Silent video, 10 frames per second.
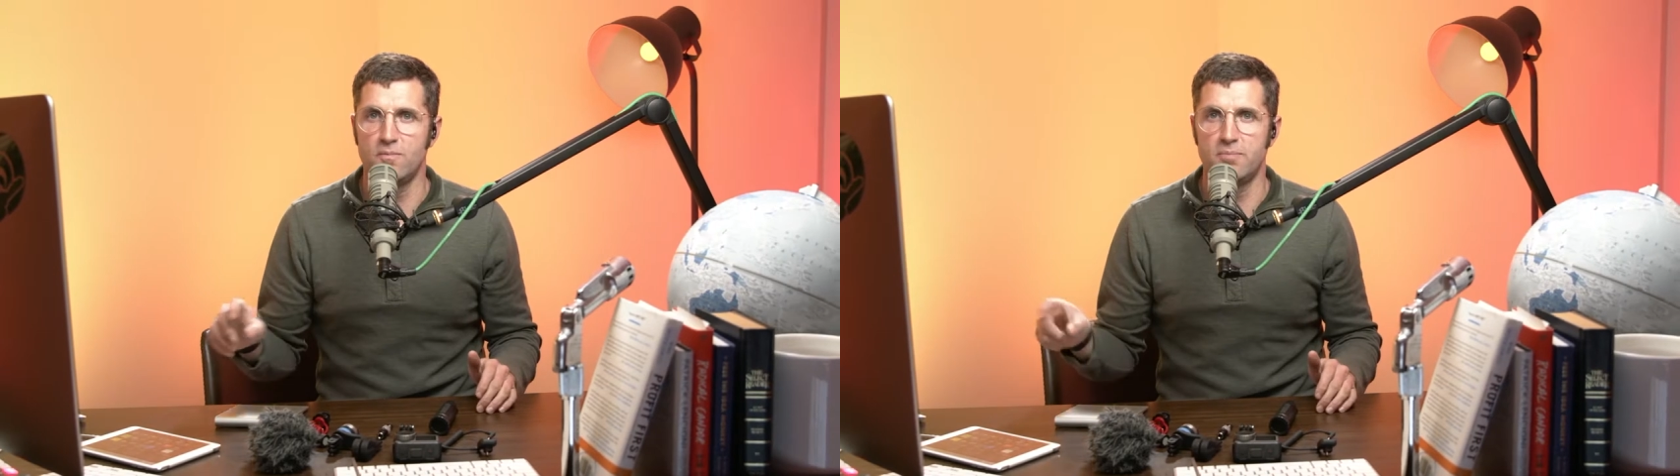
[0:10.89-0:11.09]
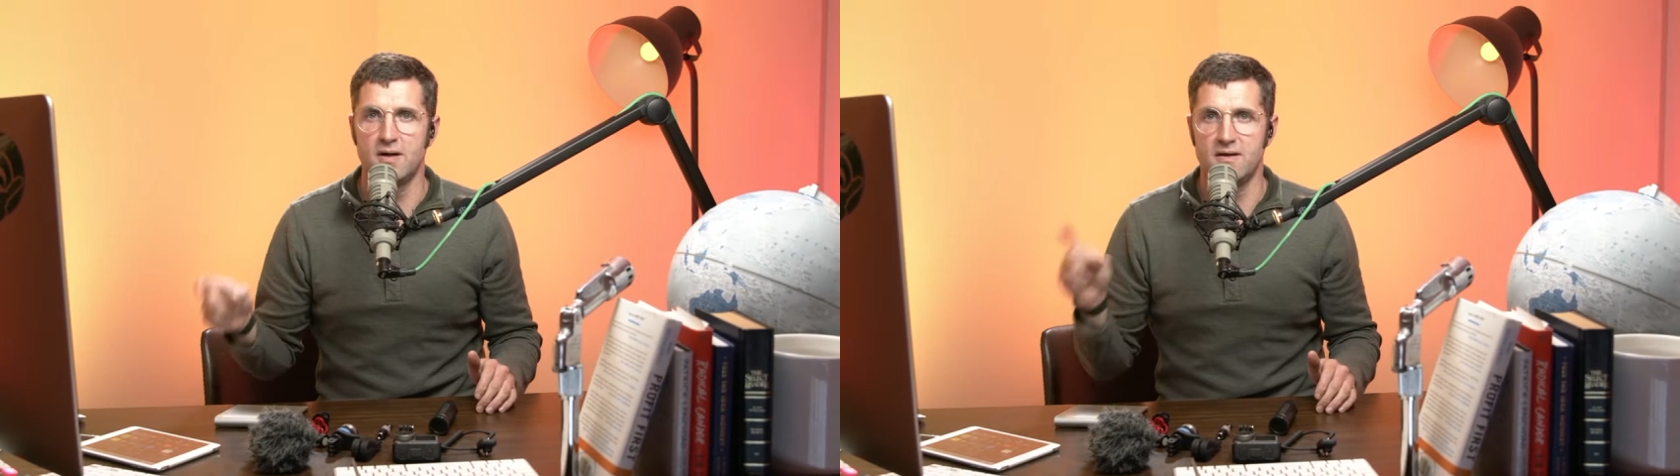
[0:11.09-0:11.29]

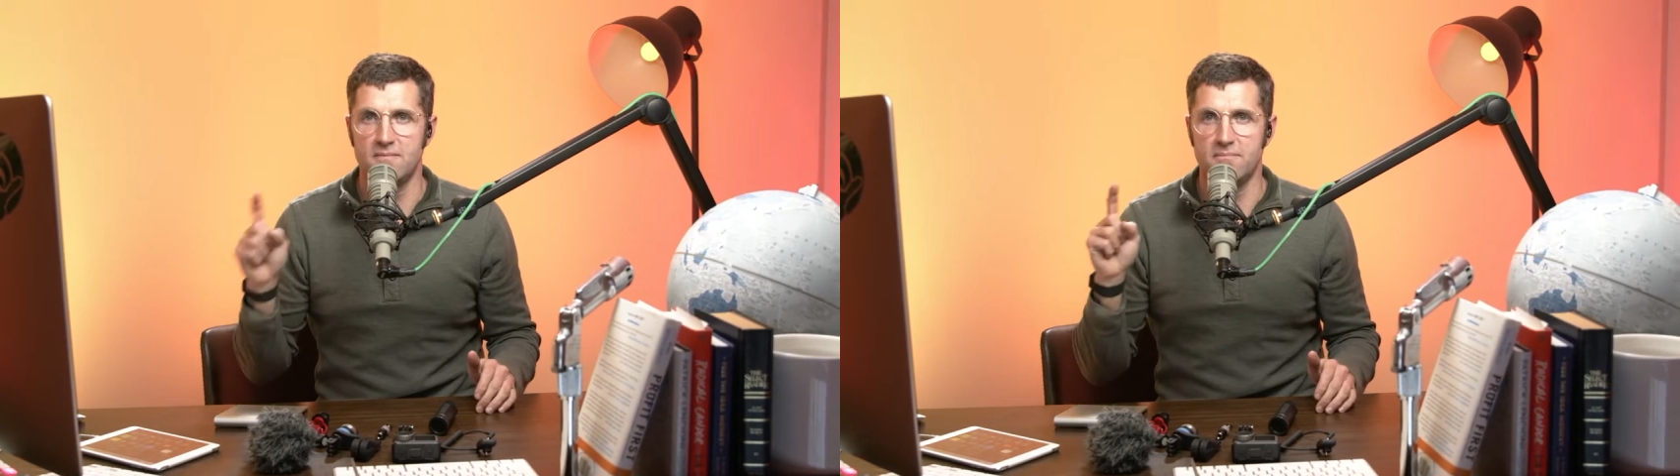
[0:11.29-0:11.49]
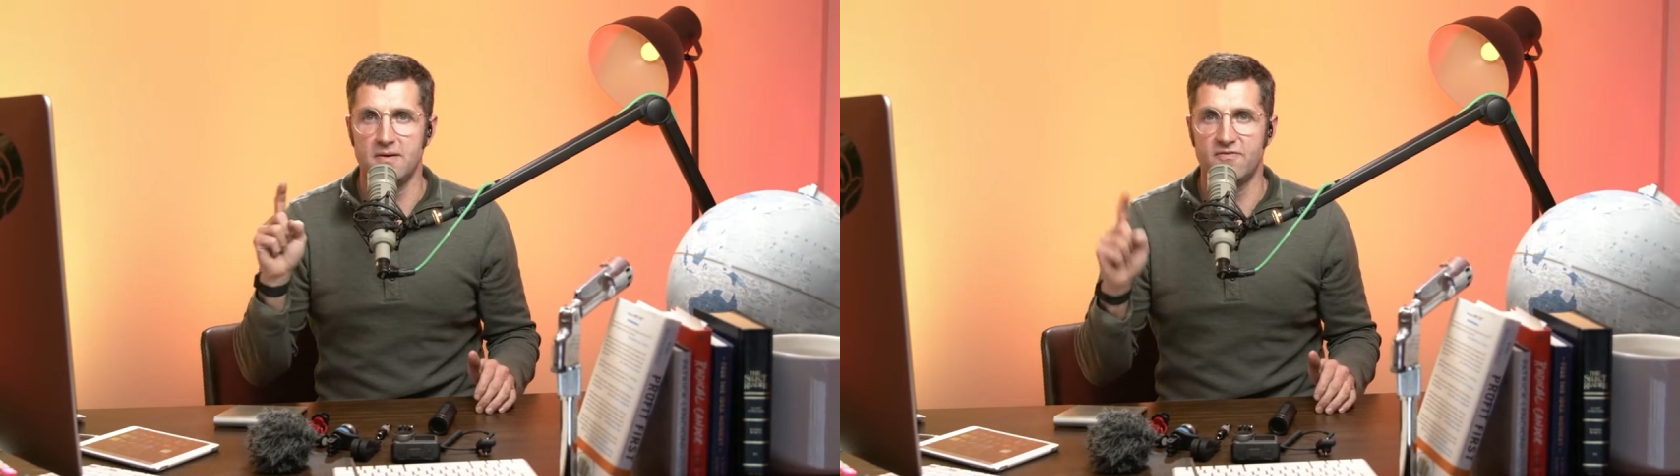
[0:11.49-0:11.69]

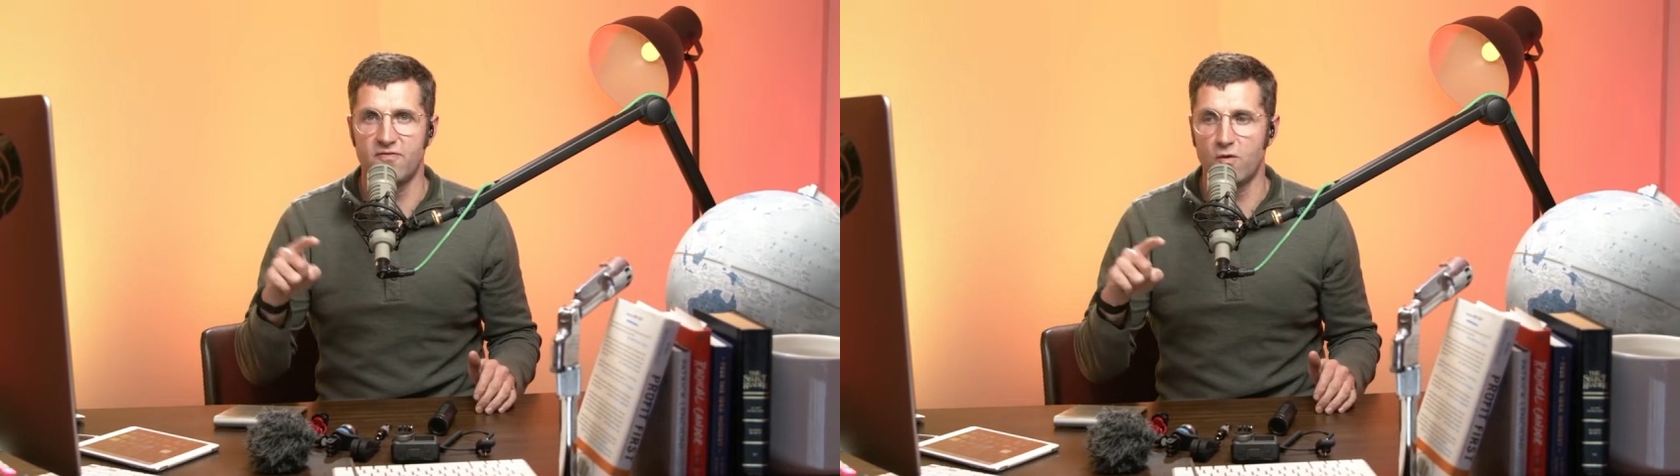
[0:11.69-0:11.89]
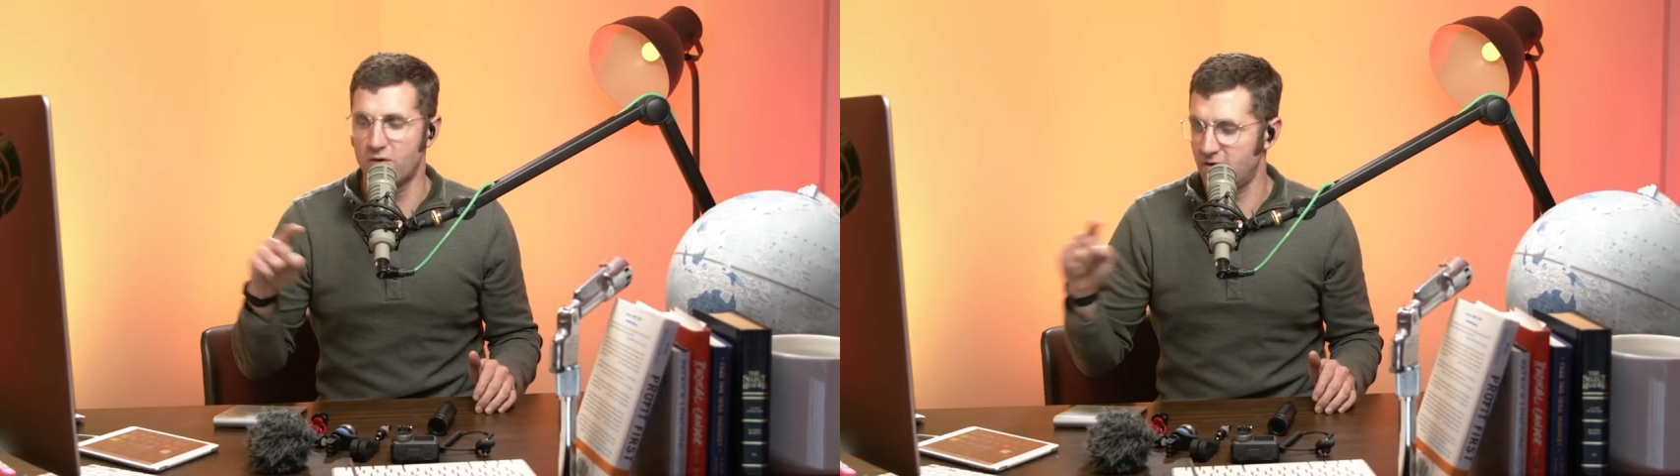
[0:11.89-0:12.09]
but
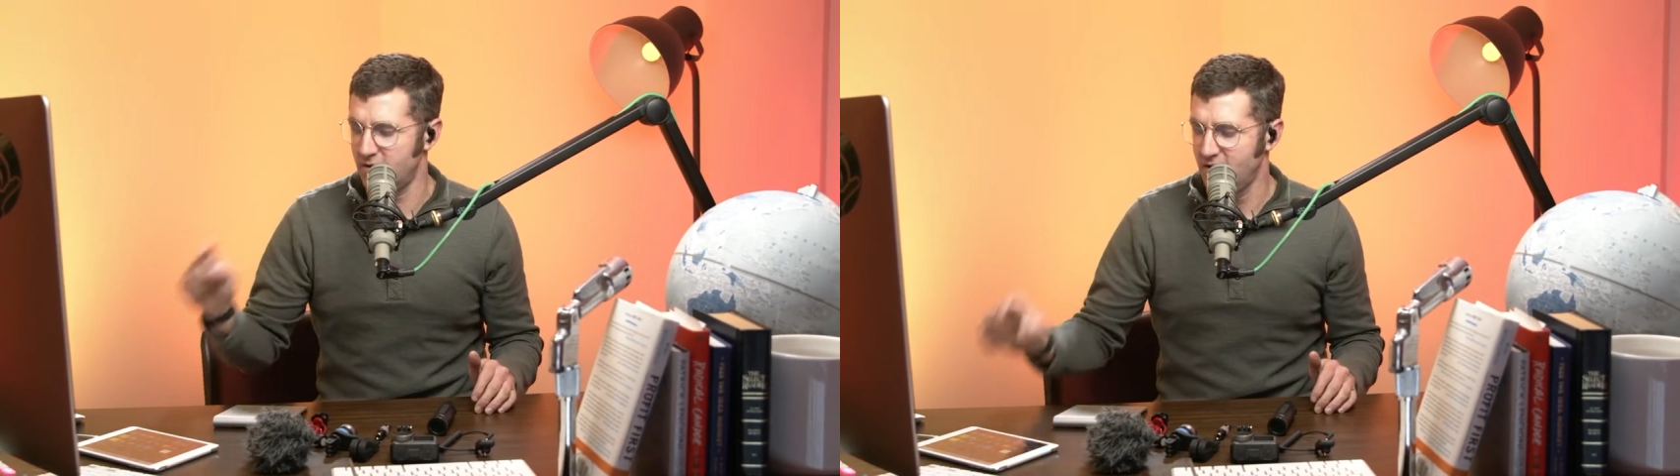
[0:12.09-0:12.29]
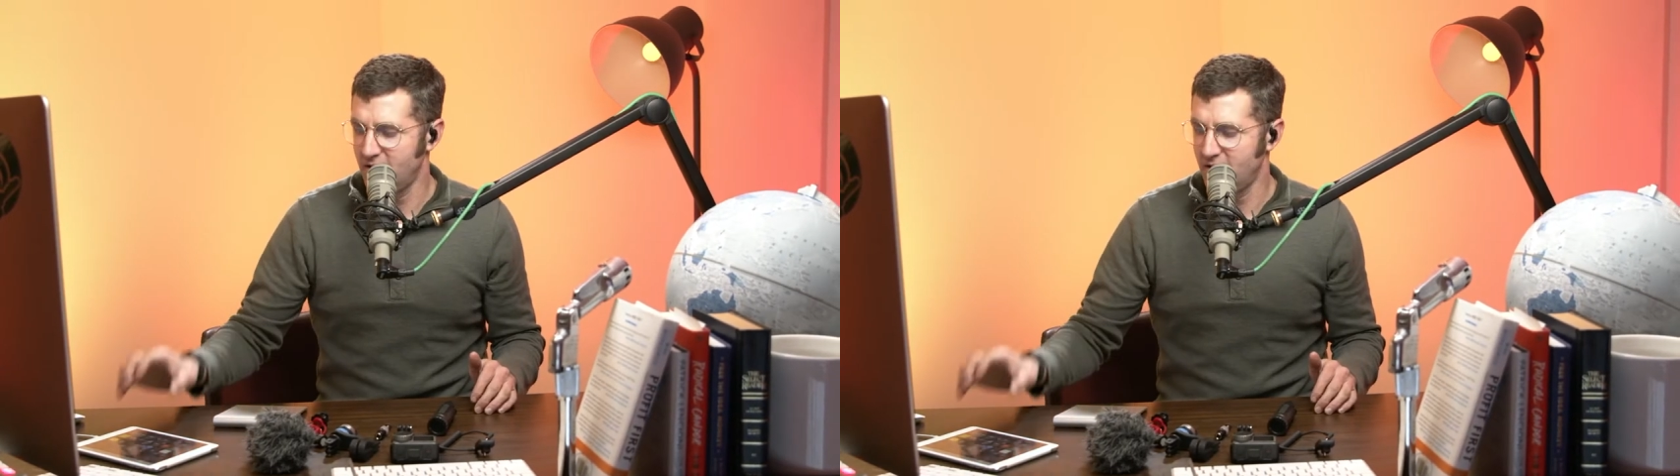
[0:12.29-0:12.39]
before